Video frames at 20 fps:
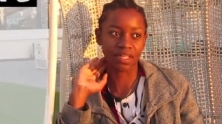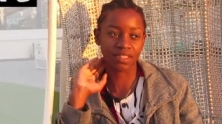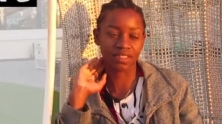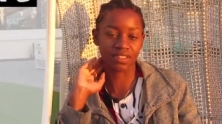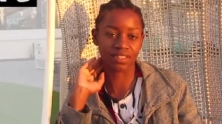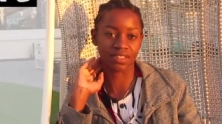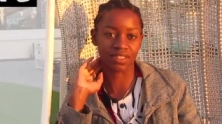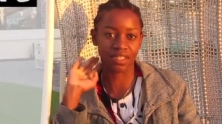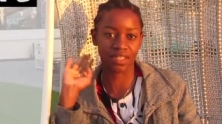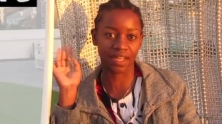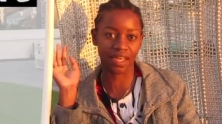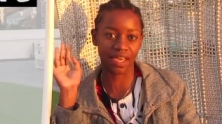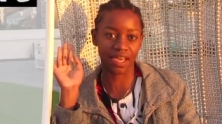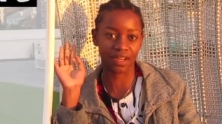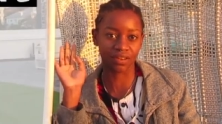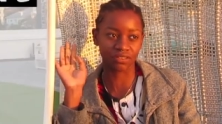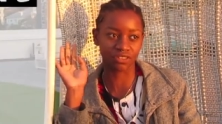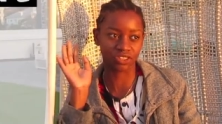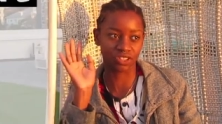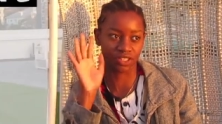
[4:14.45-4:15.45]
is the
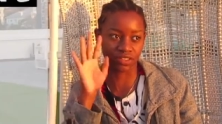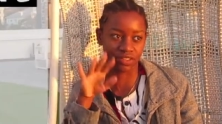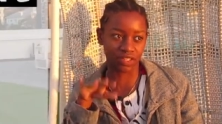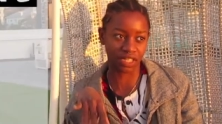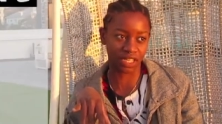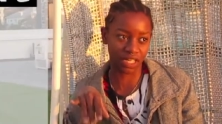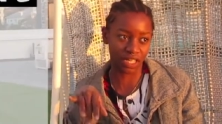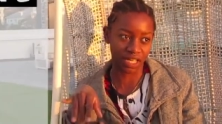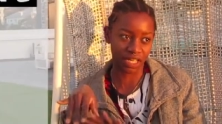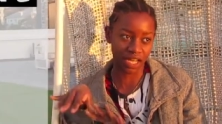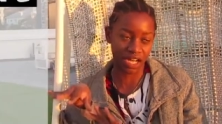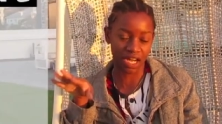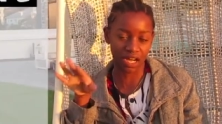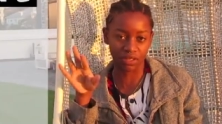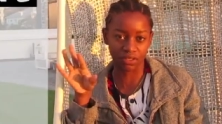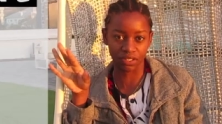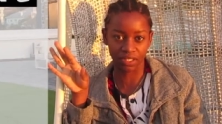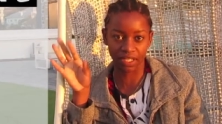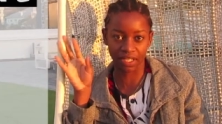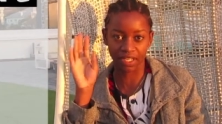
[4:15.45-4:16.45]
layout, generally
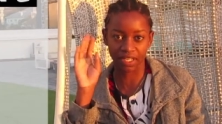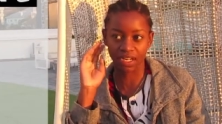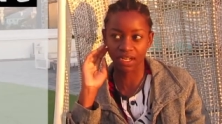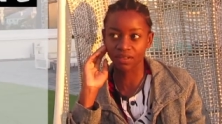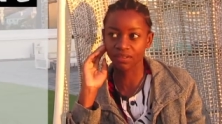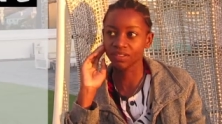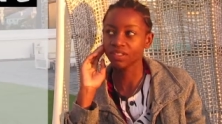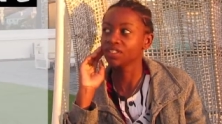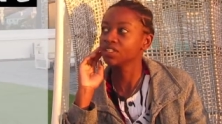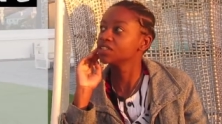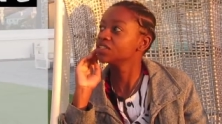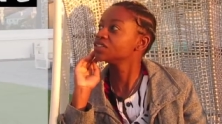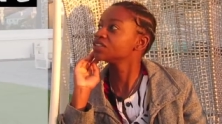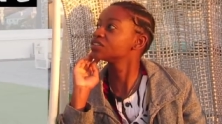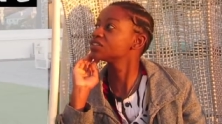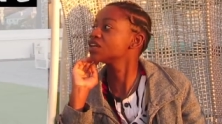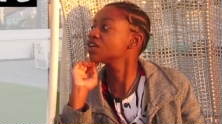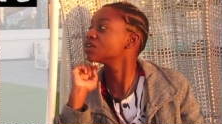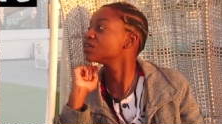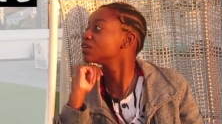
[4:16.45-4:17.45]
how to lay it out.
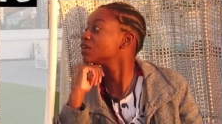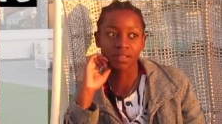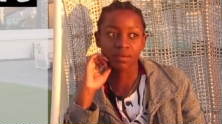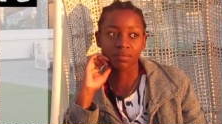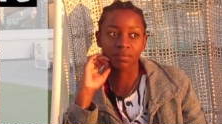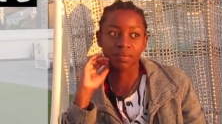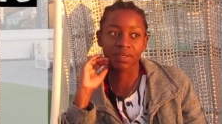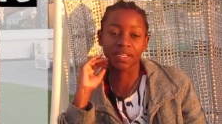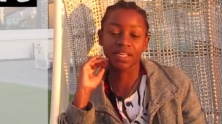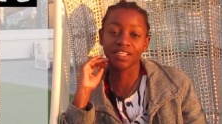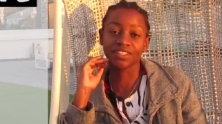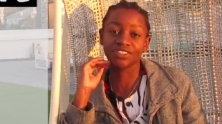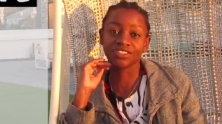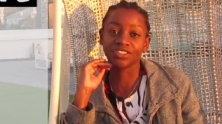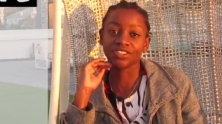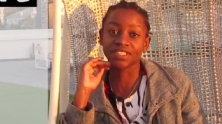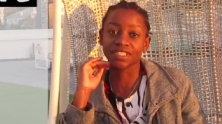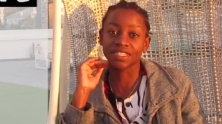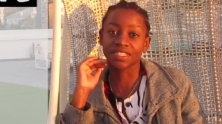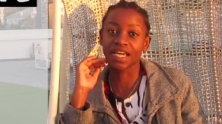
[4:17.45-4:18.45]
So because
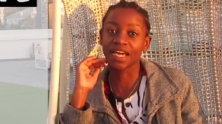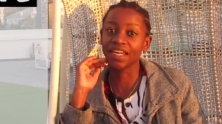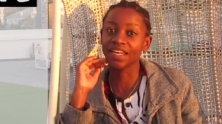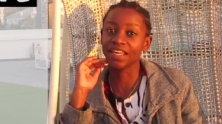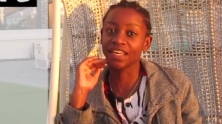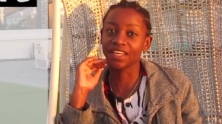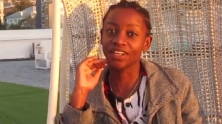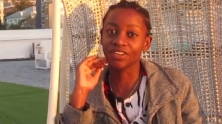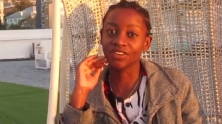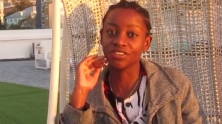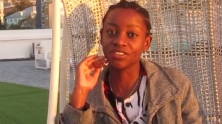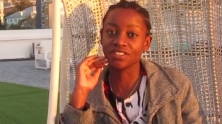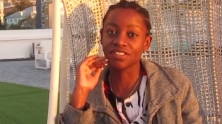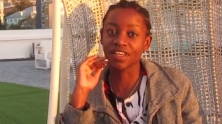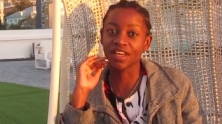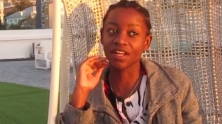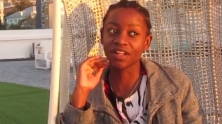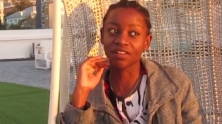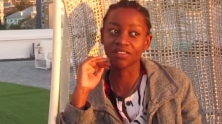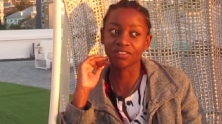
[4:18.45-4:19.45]
you're designing it
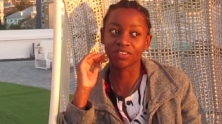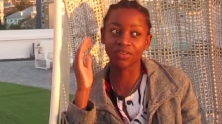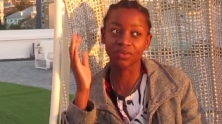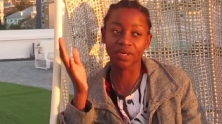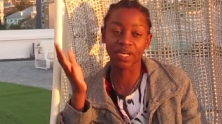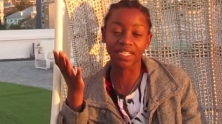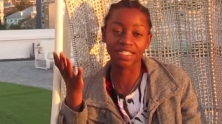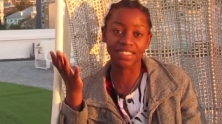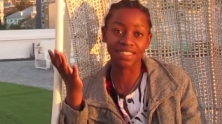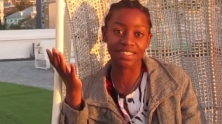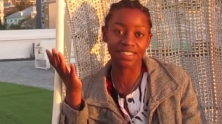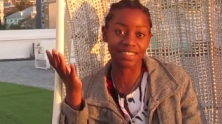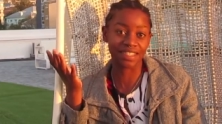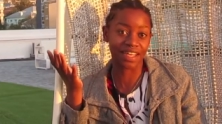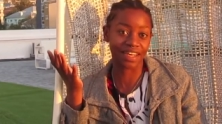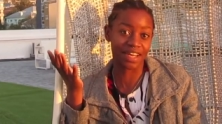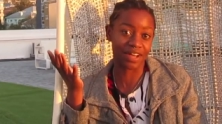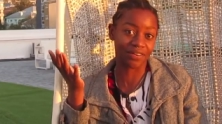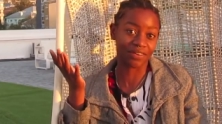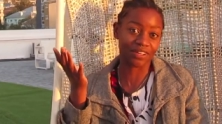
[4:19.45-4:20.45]
yourself, you get to
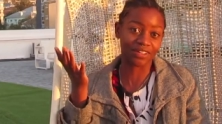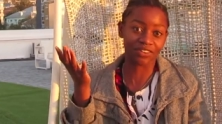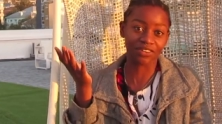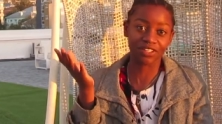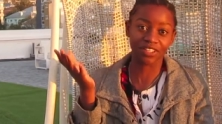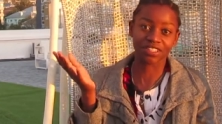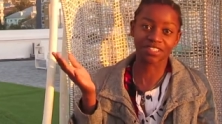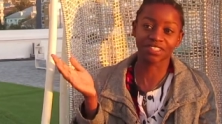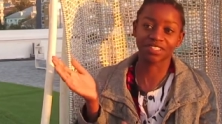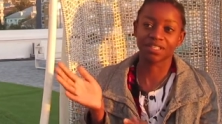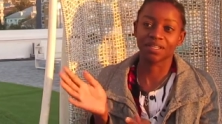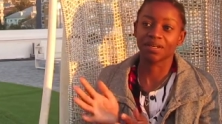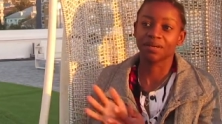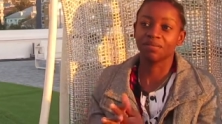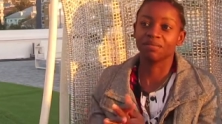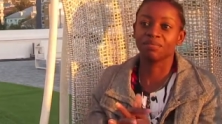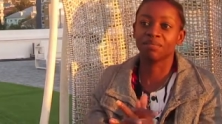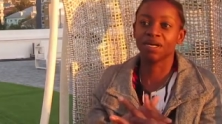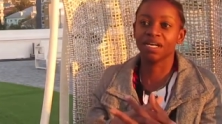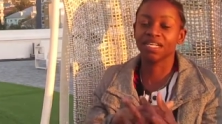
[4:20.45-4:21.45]
decide how it looks.
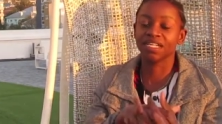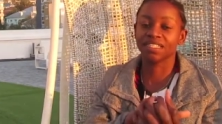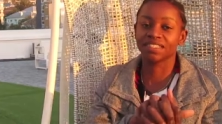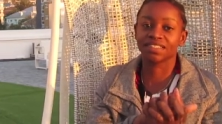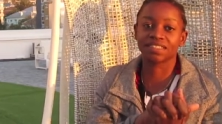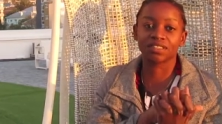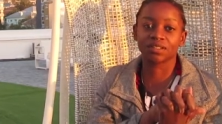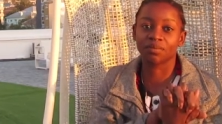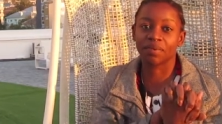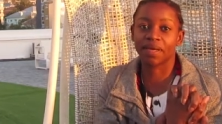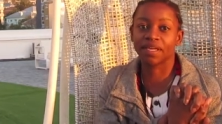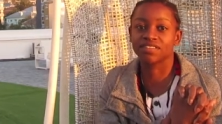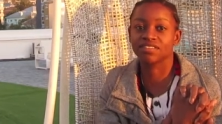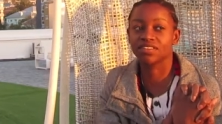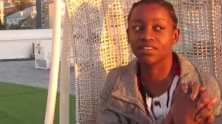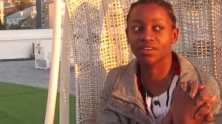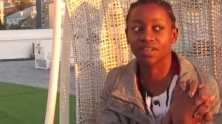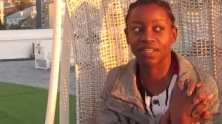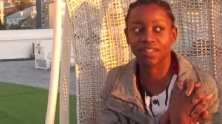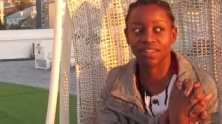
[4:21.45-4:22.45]
But it still pays
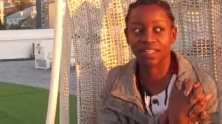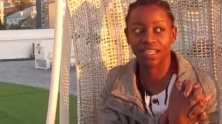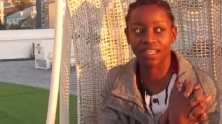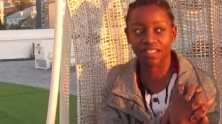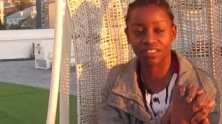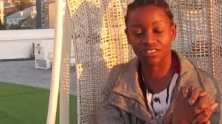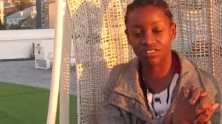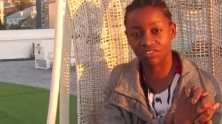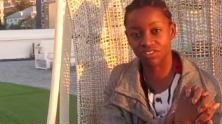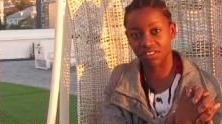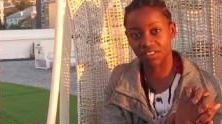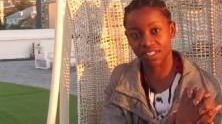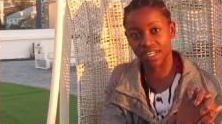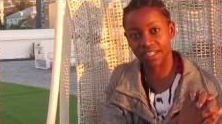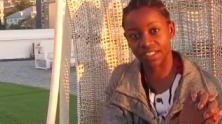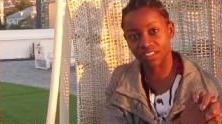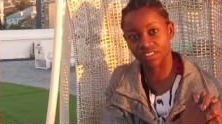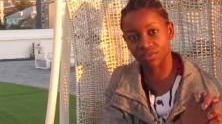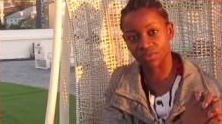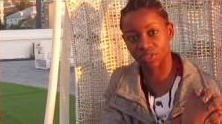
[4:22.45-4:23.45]
to look at the industry
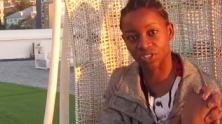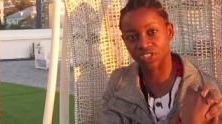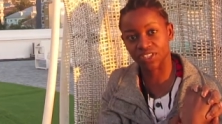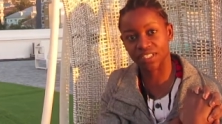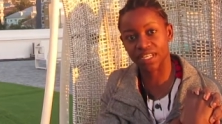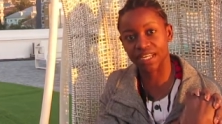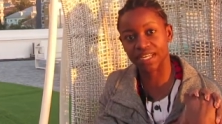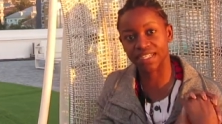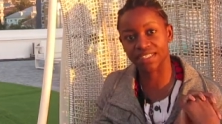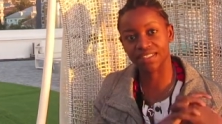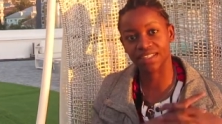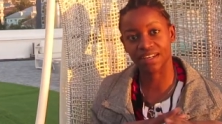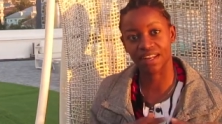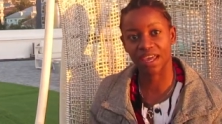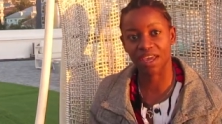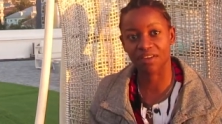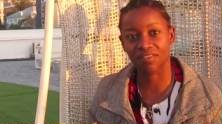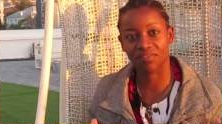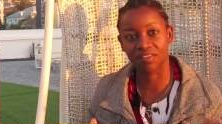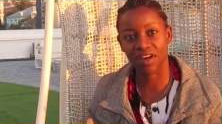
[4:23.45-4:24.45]
standards, which is, like I
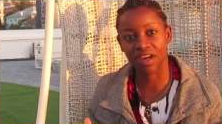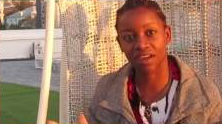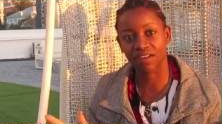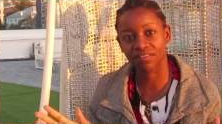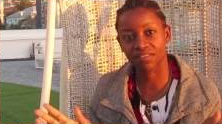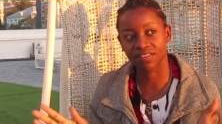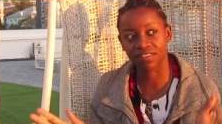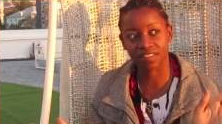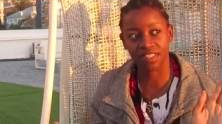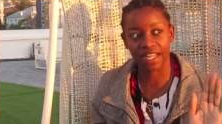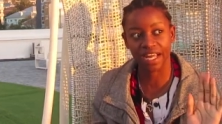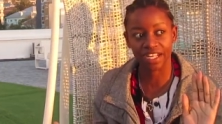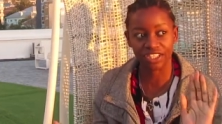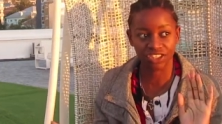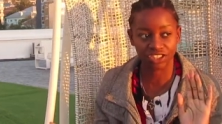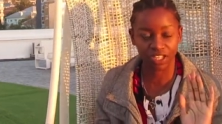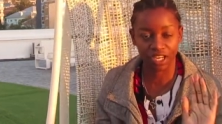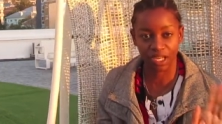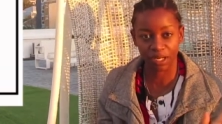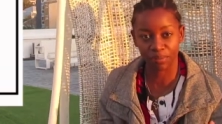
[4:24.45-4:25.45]
said,
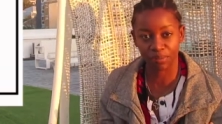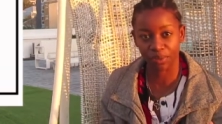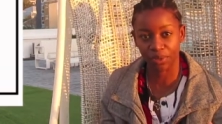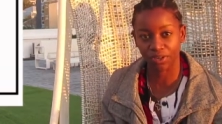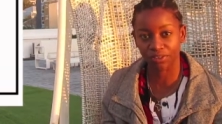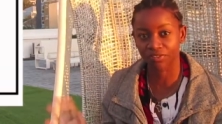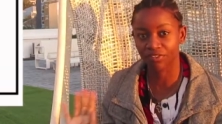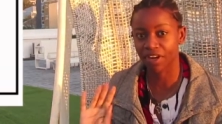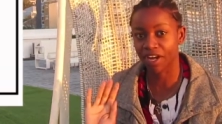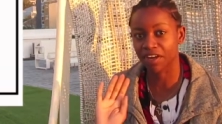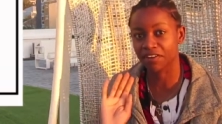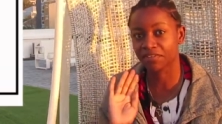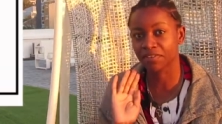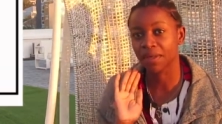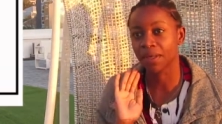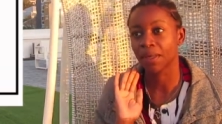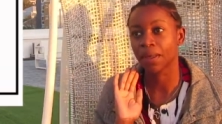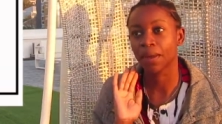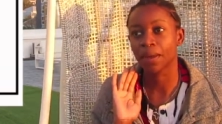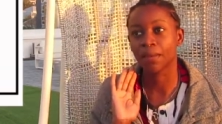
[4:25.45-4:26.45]

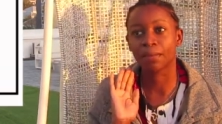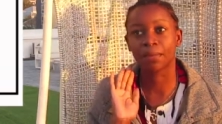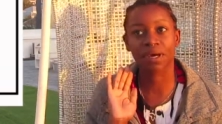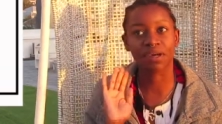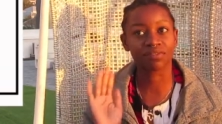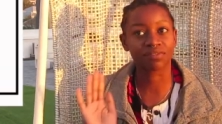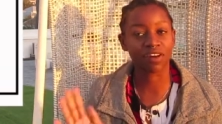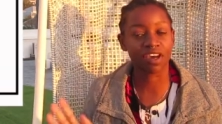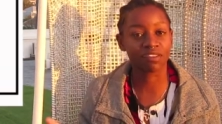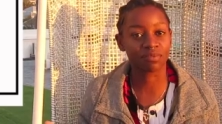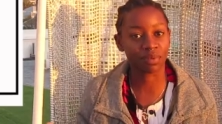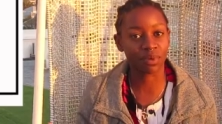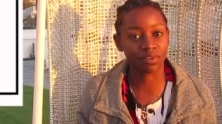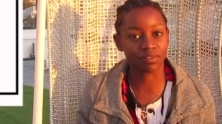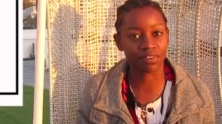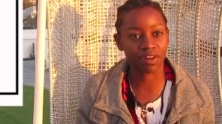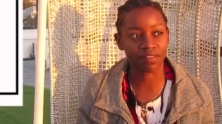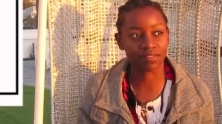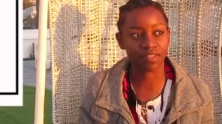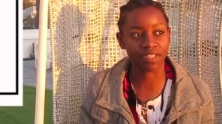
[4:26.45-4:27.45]
A5/8.5 by
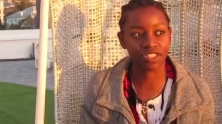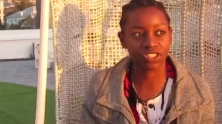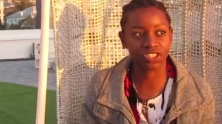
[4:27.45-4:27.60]
5.5